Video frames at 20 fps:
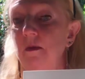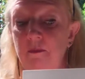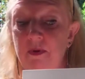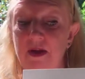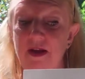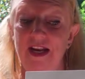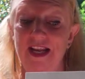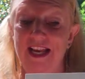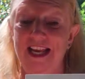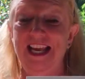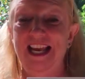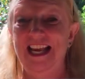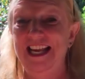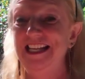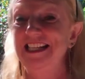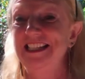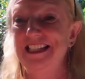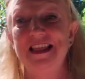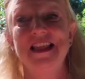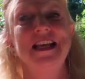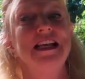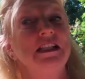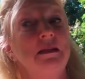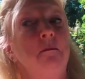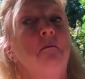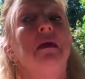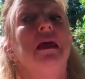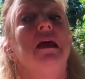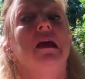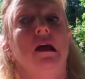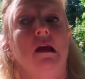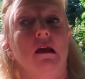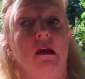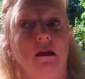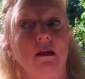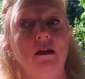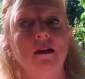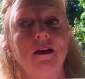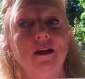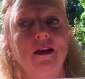but he is this big.
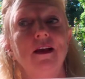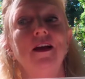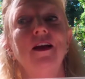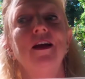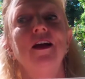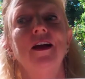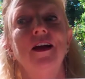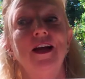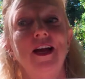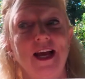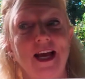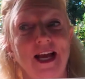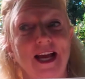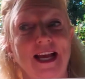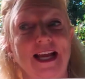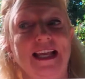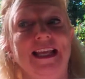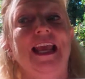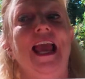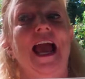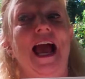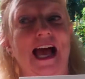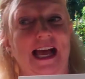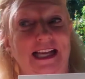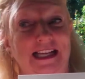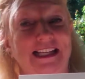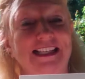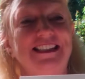Yeah.